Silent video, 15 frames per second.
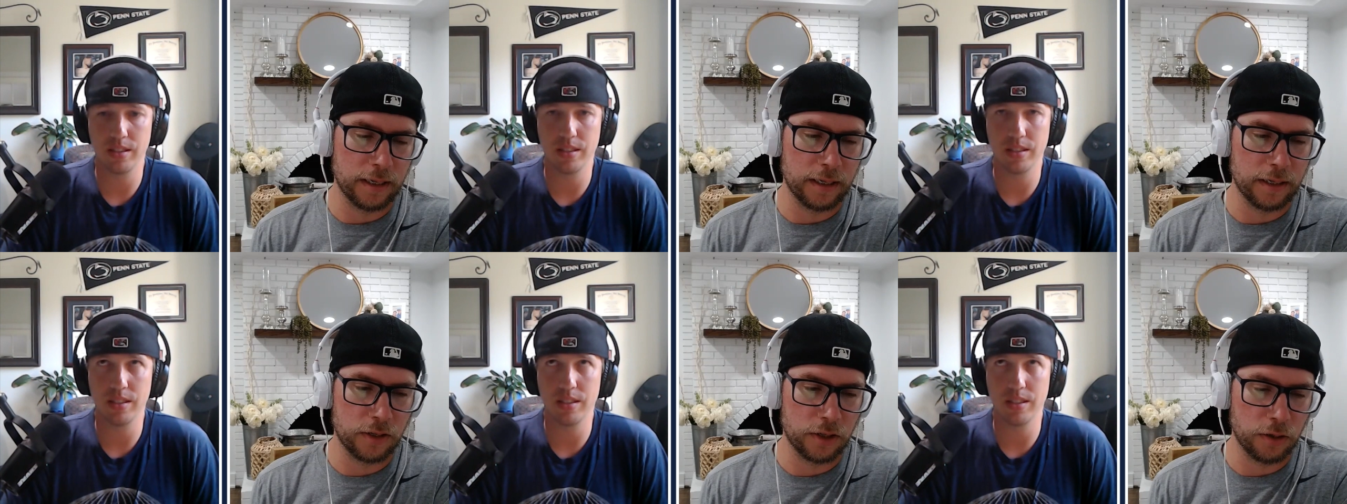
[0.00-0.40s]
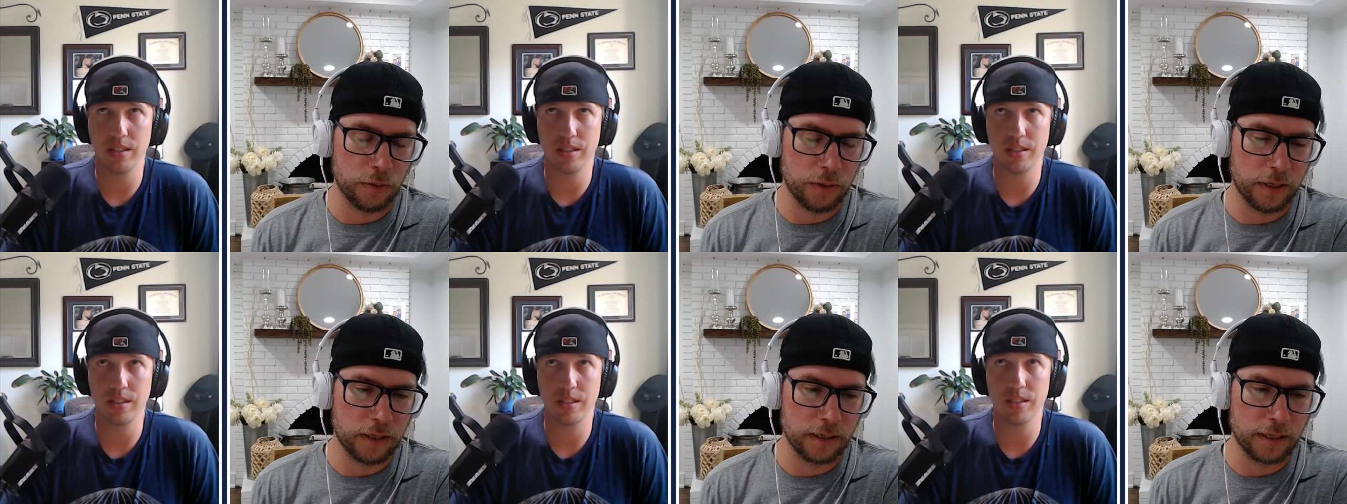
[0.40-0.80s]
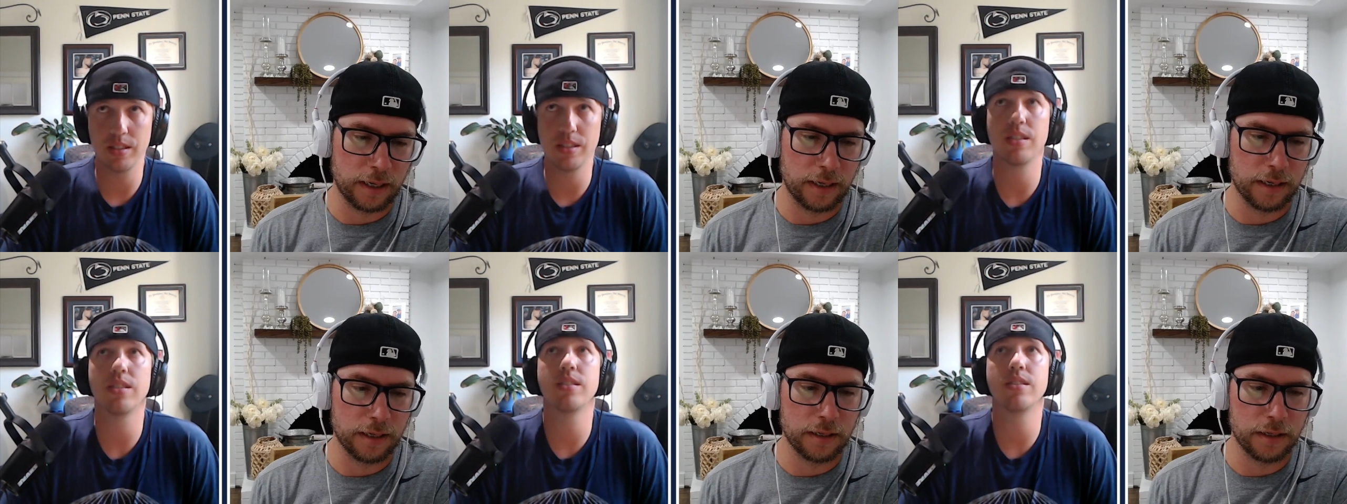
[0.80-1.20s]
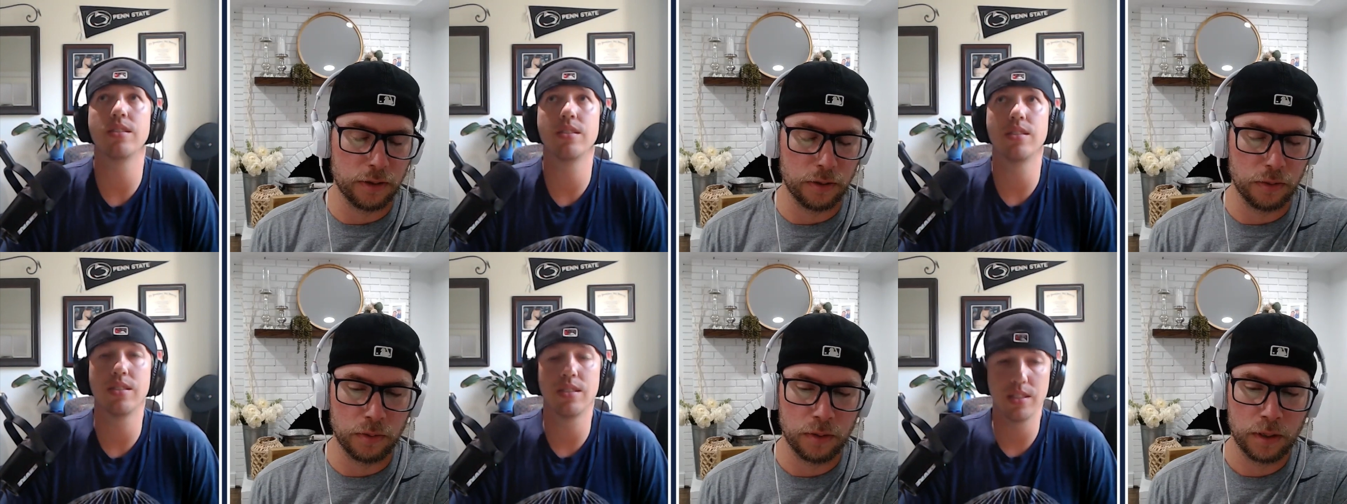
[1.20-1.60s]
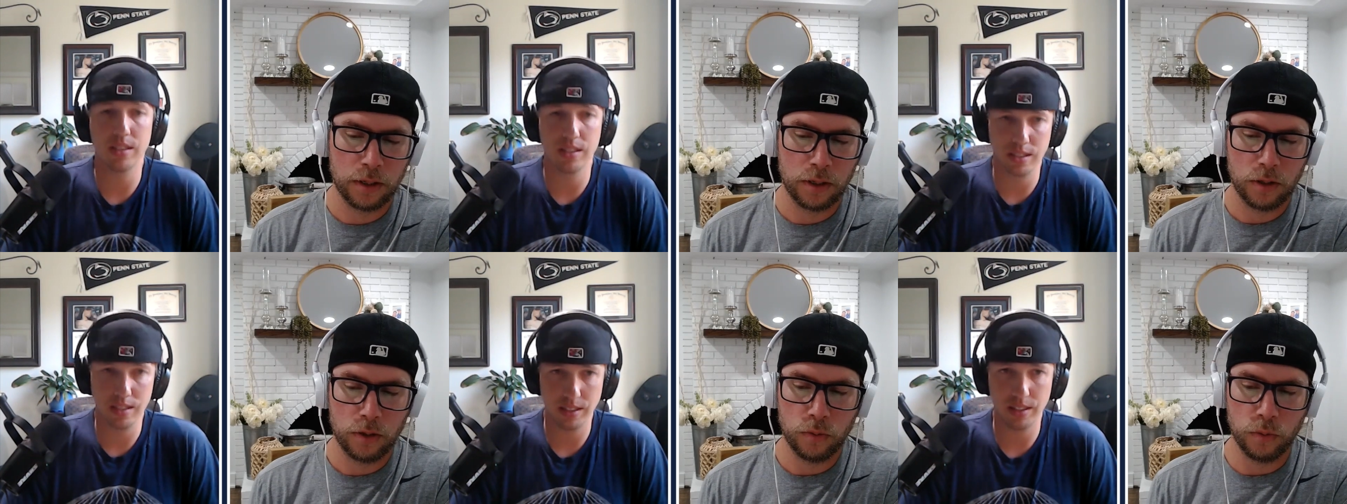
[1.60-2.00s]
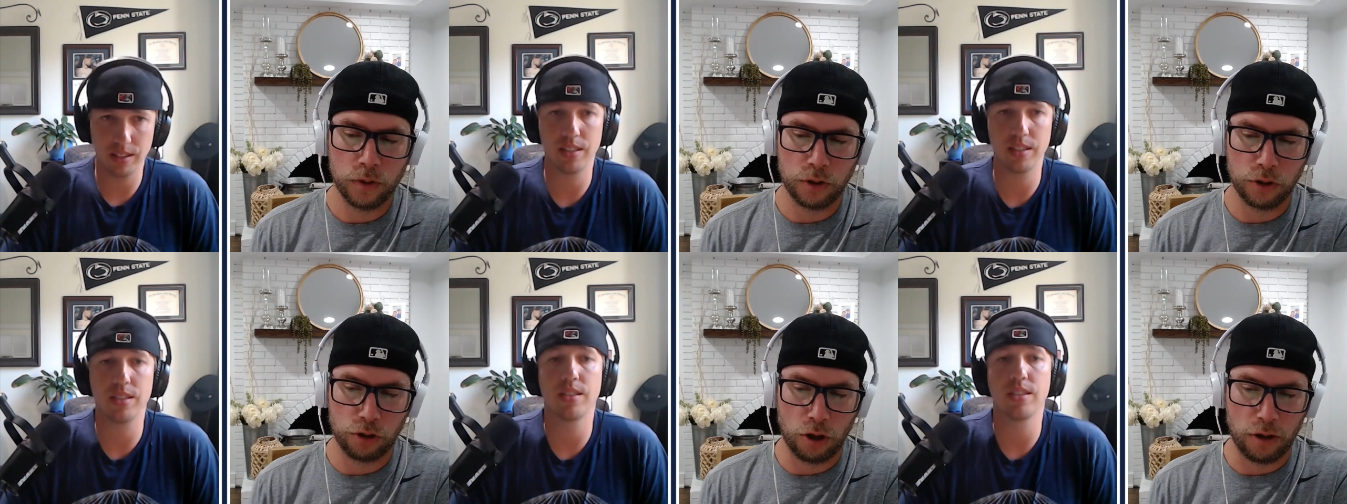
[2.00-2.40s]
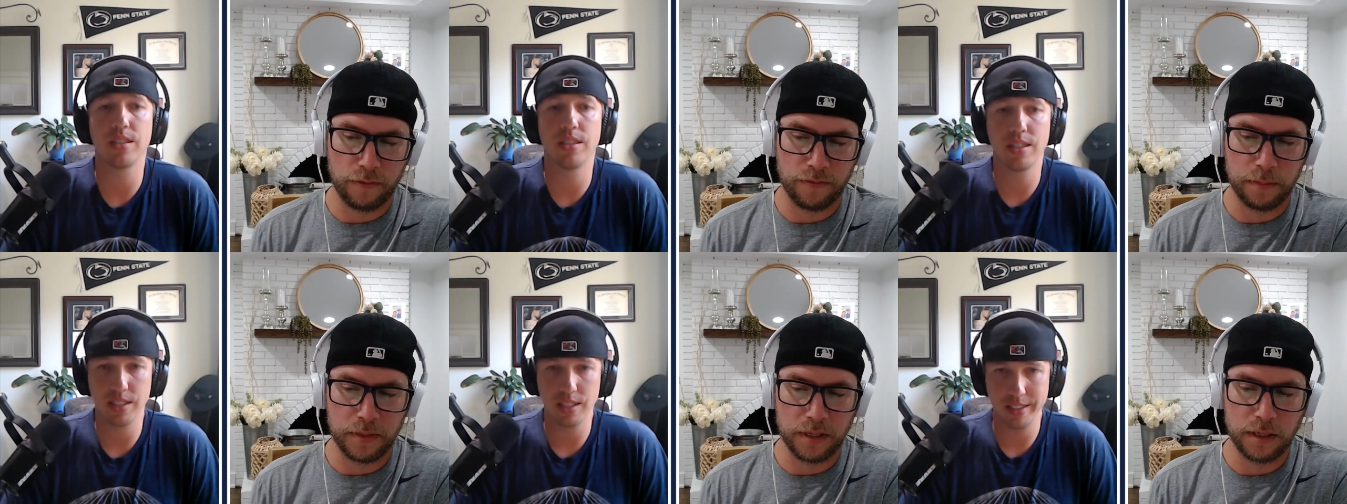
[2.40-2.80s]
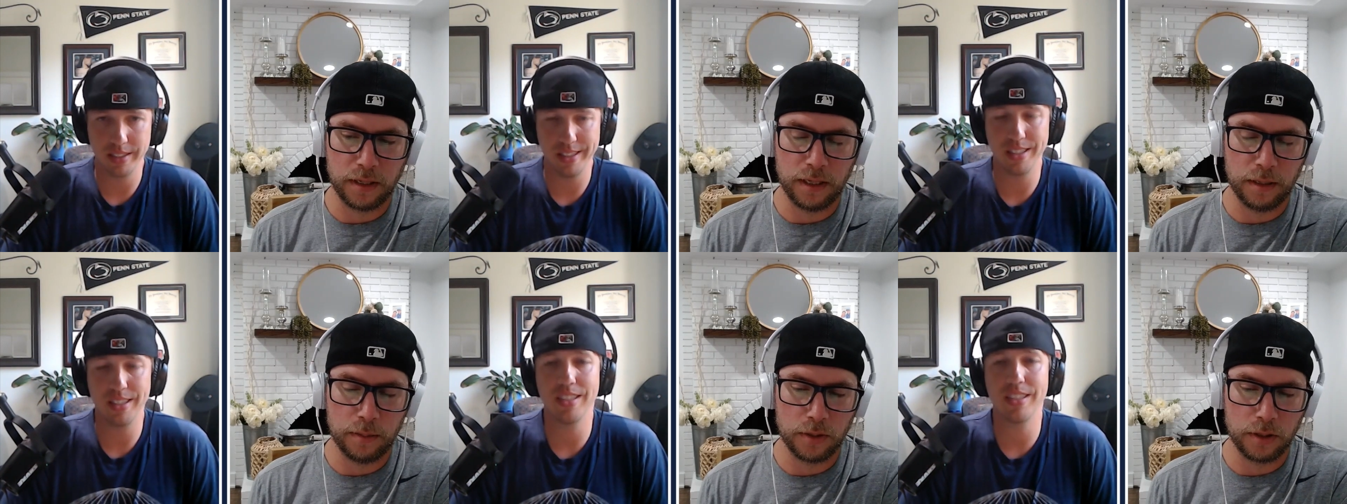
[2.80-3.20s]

Speaker 1: and so he decided to withdraw from the team.